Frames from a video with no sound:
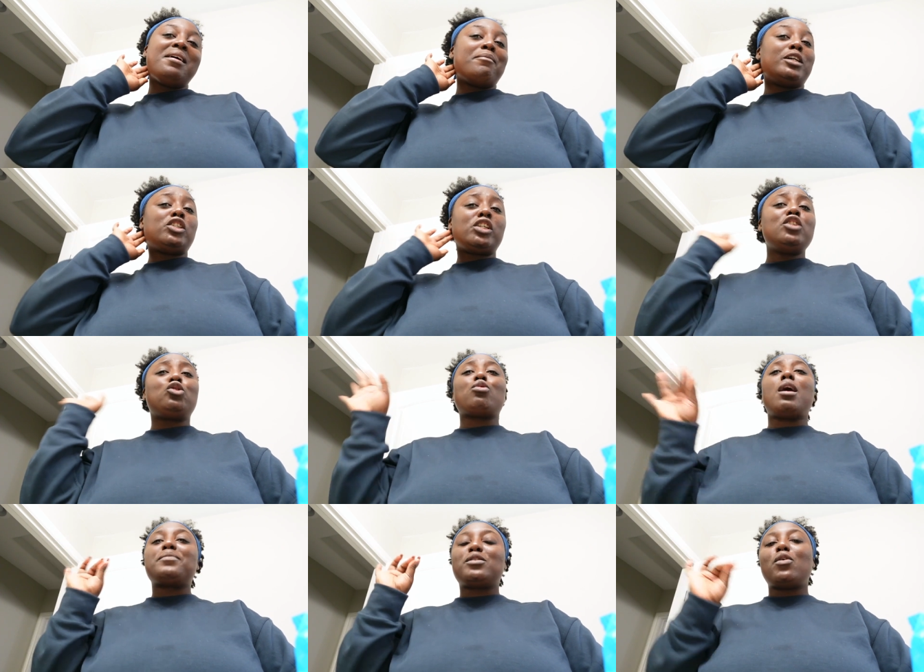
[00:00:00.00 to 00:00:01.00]
but she
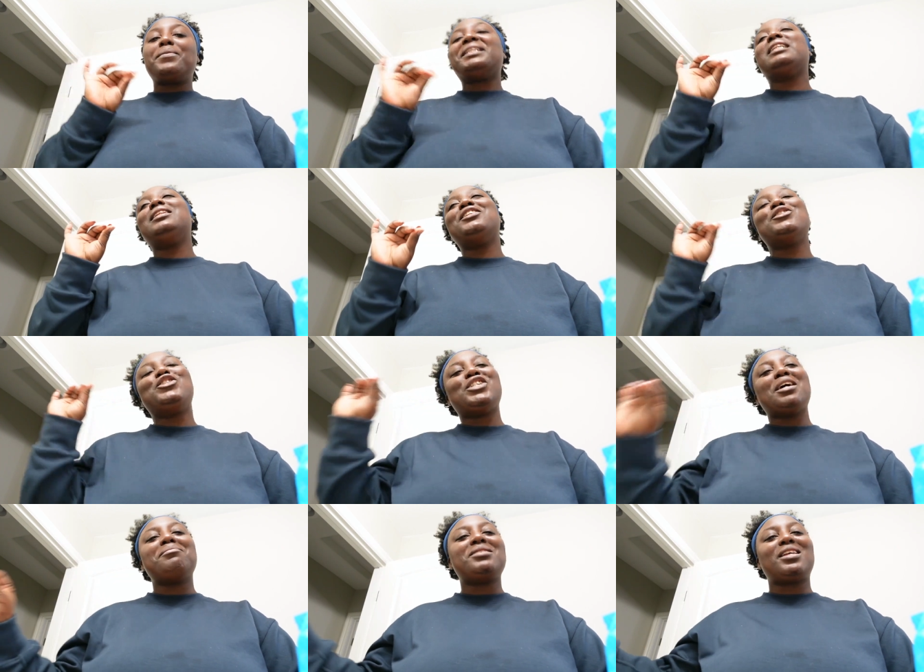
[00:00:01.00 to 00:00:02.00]
dropped so many little
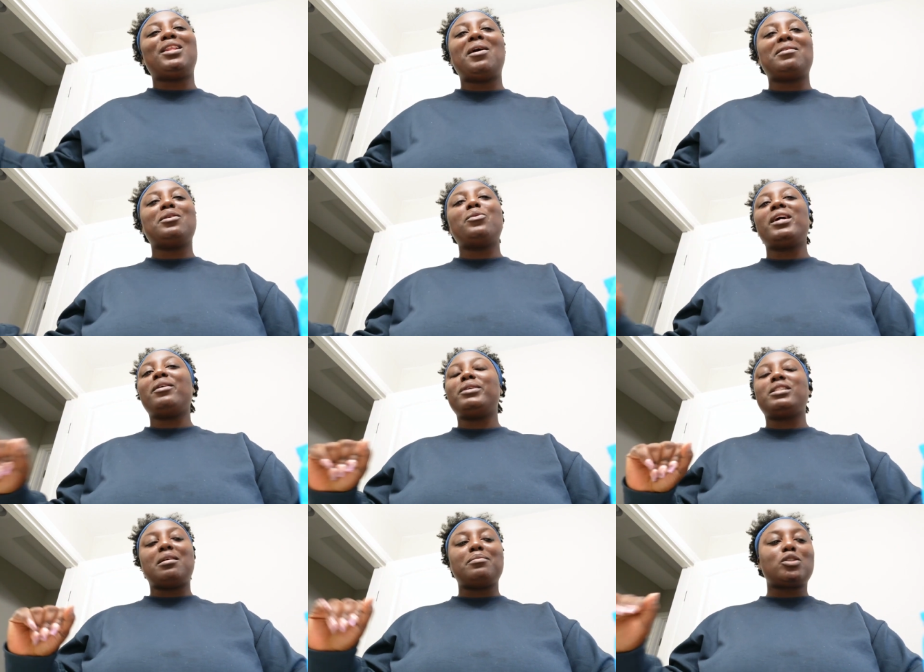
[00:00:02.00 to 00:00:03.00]
gems along the way,
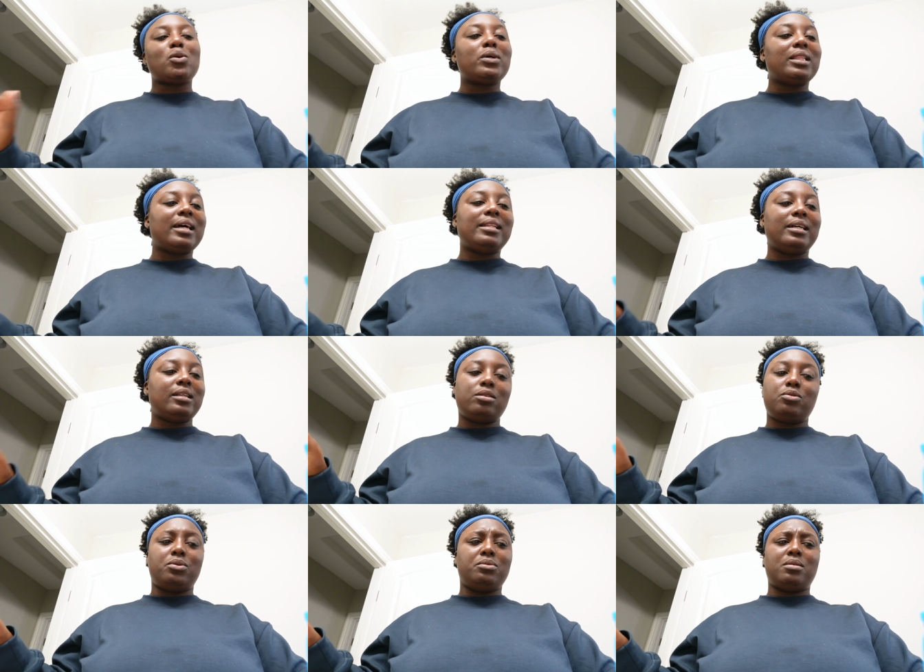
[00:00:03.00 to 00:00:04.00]
which I'm so glad that
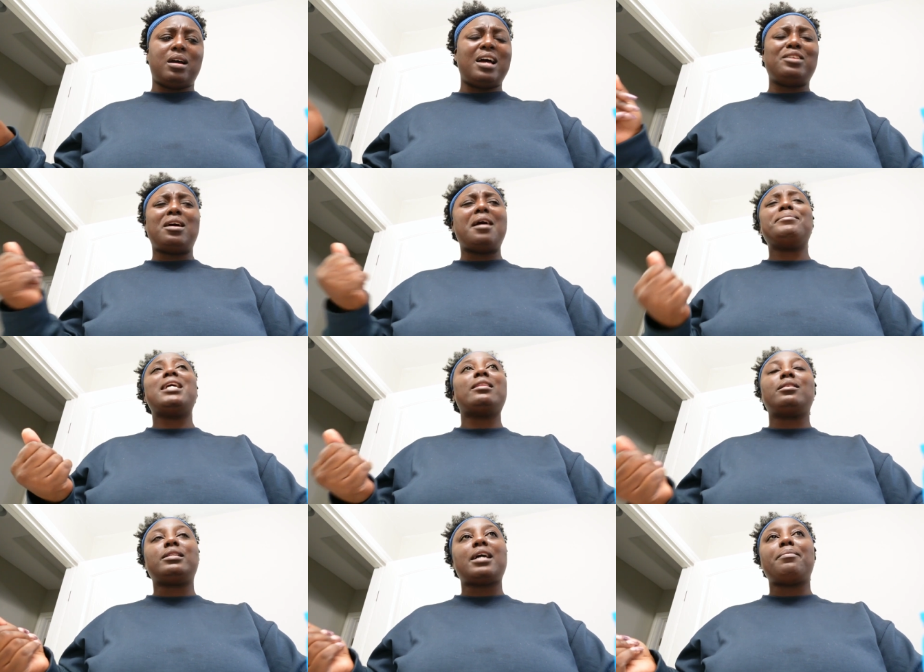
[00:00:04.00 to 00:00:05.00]
I don't, I, am not
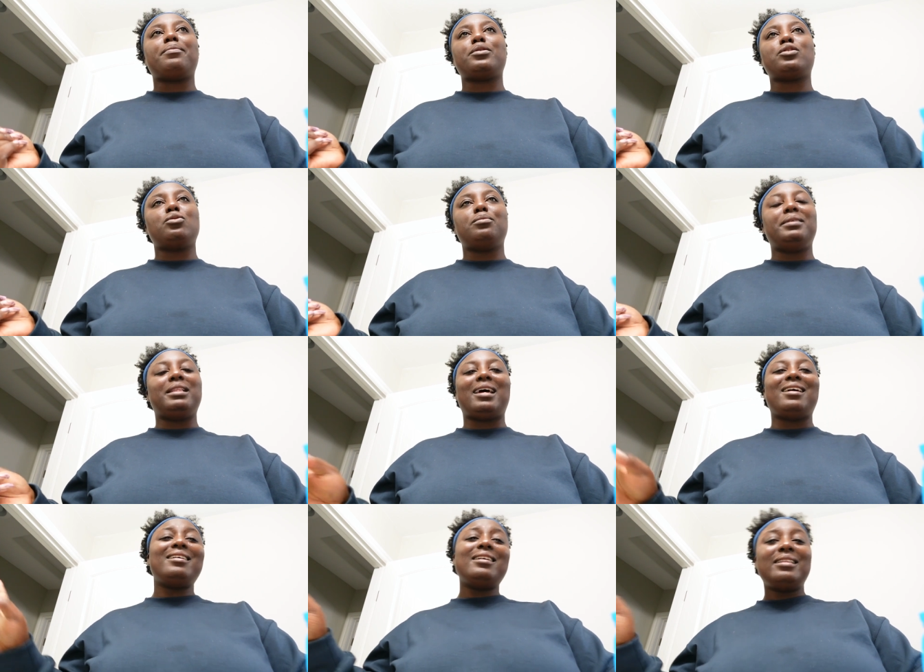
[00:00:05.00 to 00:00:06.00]
the type of person would be
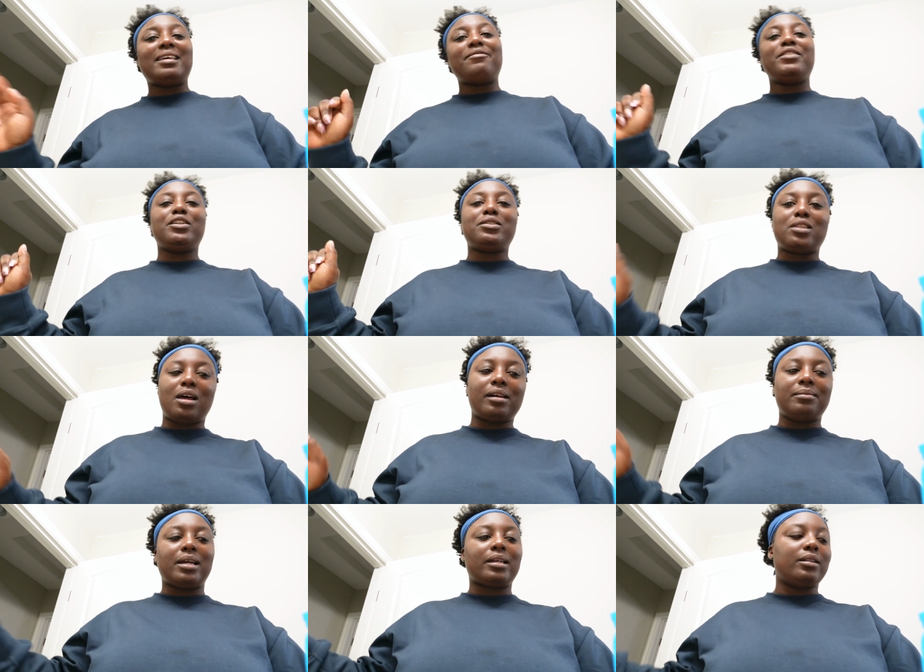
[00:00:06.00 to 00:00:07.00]
like, oh, that video is long,
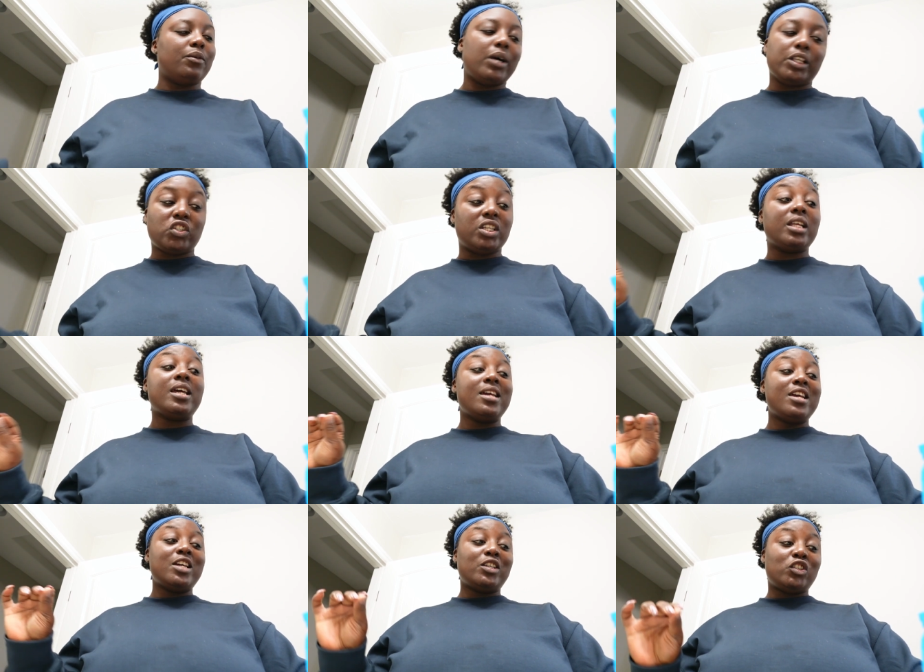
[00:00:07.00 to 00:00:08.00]
I'm not going to watch it.
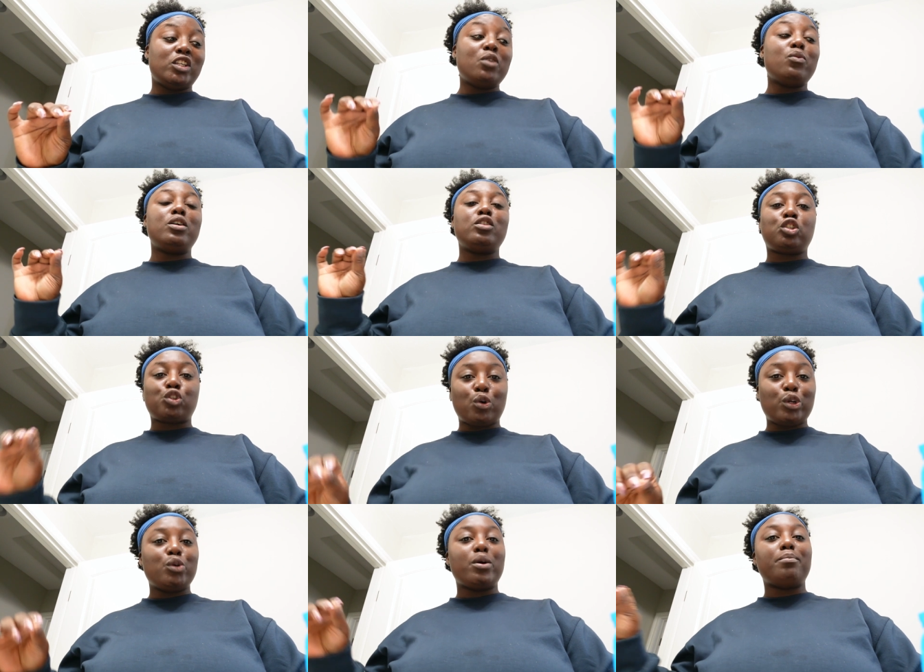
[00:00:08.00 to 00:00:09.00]
She will show
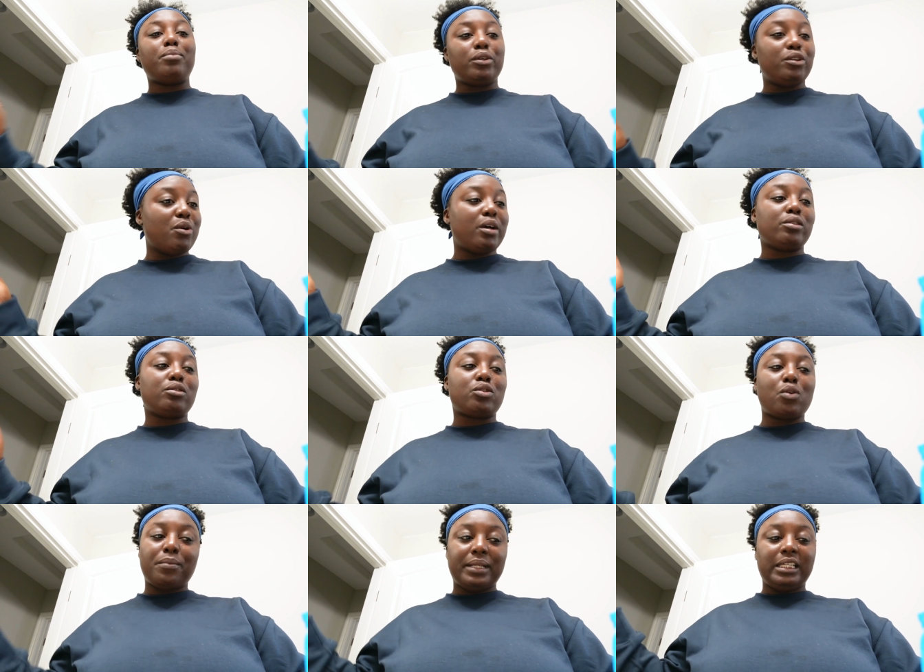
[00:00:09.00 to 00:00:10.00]
you and put you onto
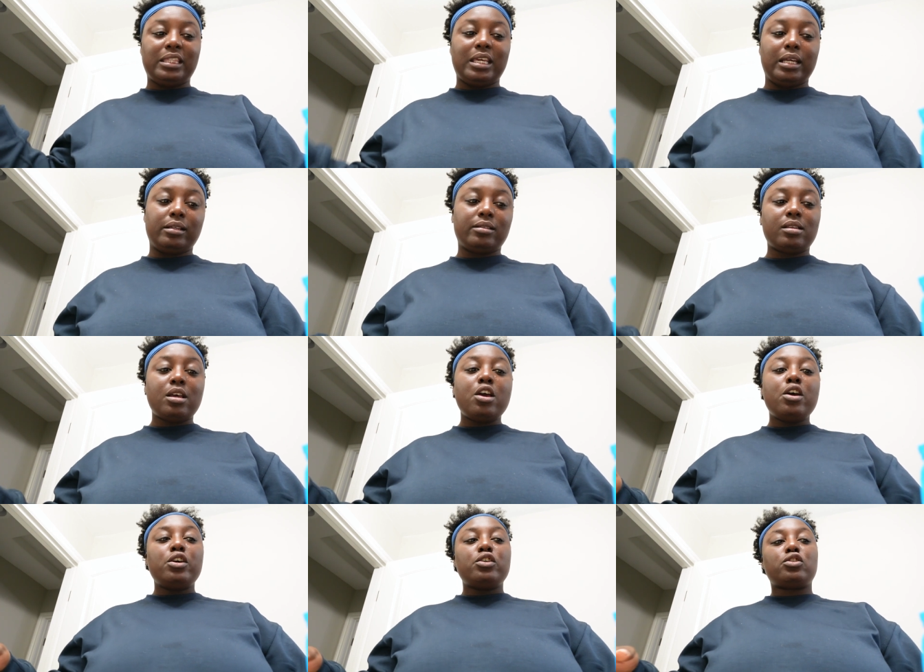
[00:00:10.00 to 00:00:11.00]
so many things.
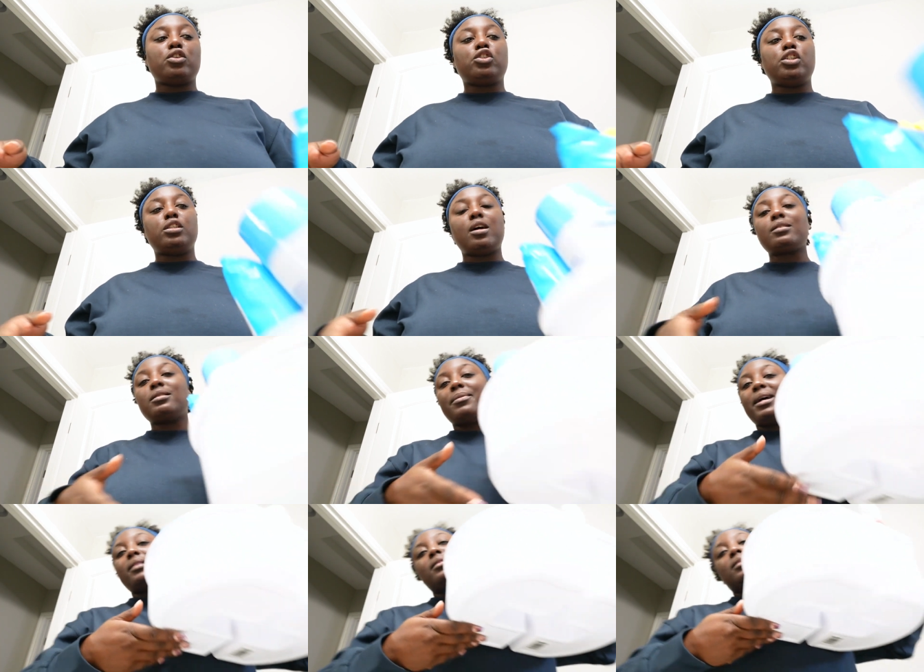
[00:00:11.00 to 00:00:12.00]
So she talked about